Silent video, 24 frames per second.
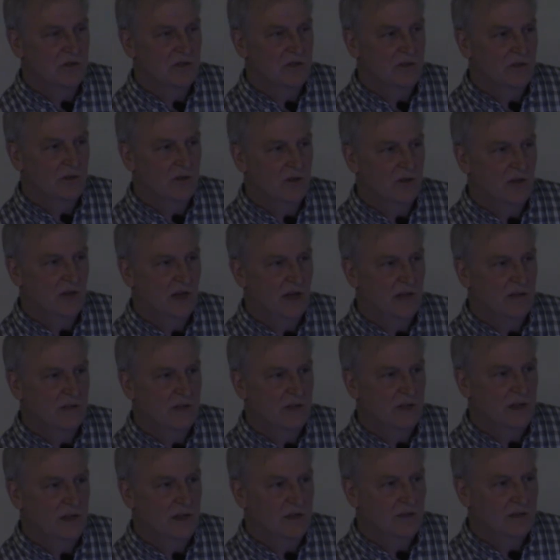in the North
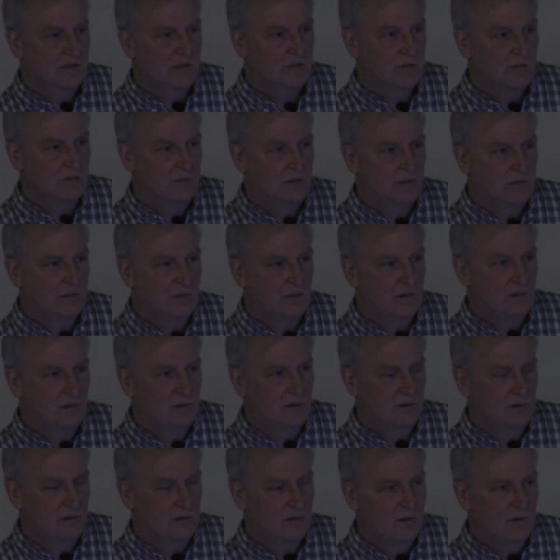Cascades.
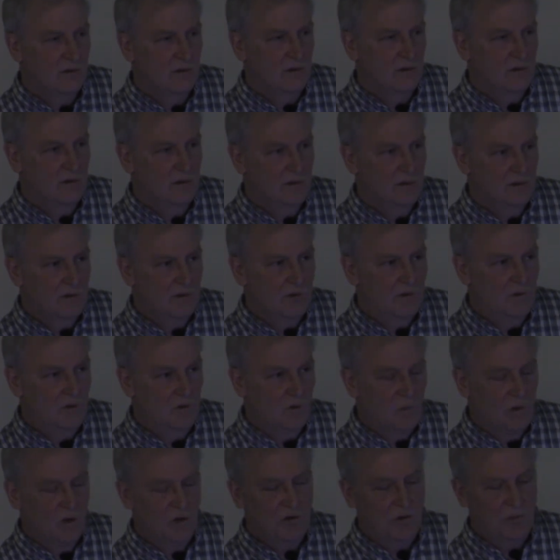So if you
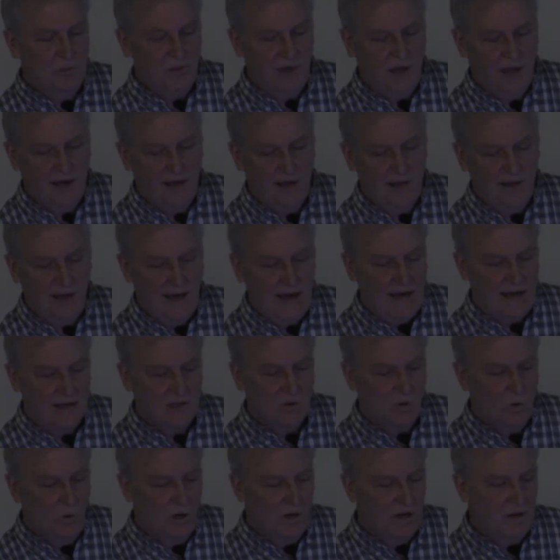multiply that
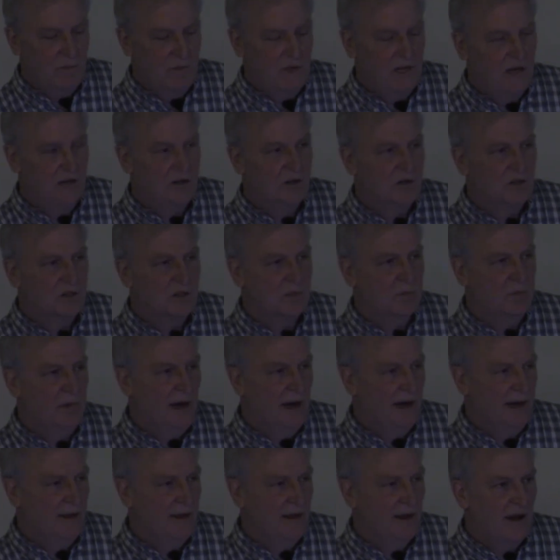20 meters
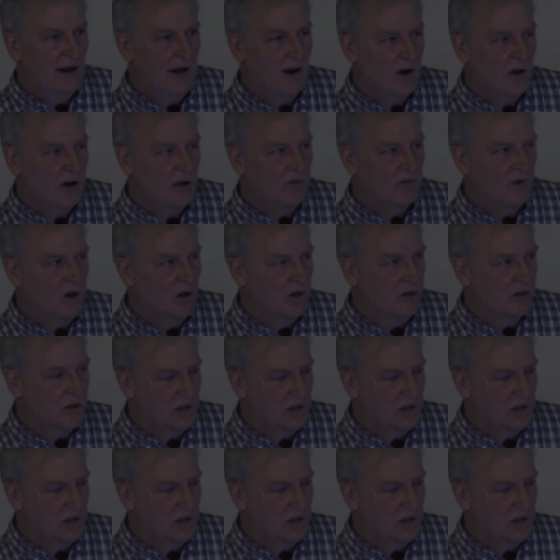by the area of all the